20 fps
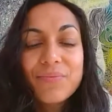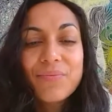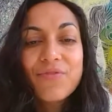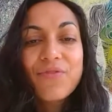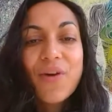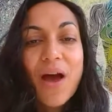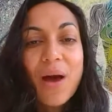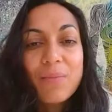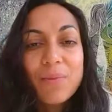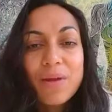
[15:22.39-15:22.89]

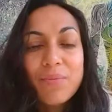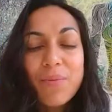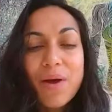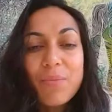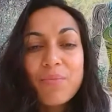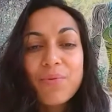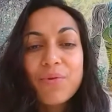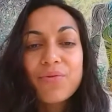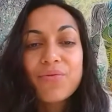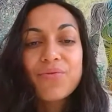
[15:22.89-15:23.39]
family
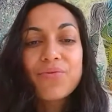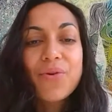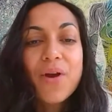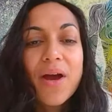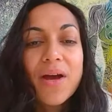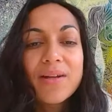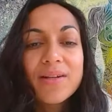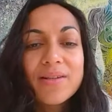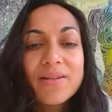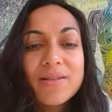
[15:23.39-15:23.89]
member,
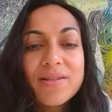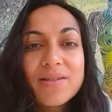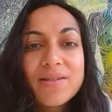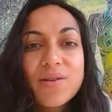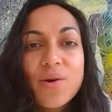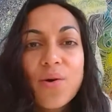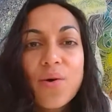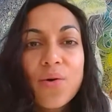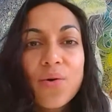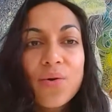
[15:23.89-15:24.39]
friend,
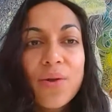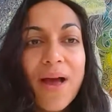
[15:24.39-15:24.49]
soul,